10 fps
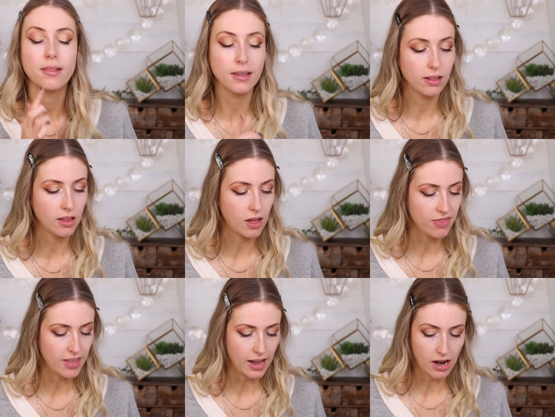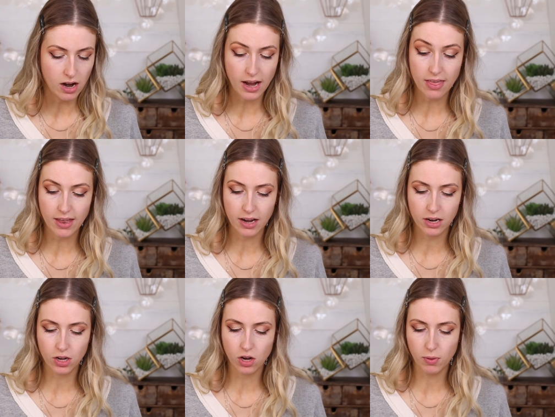a little on there. And then I'm
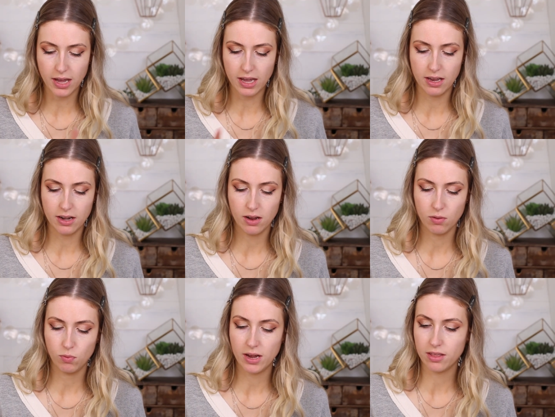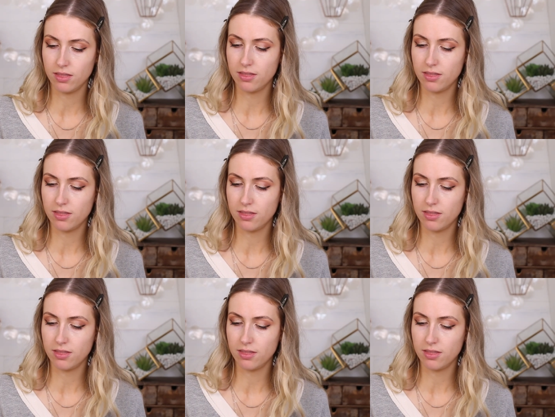going to go in with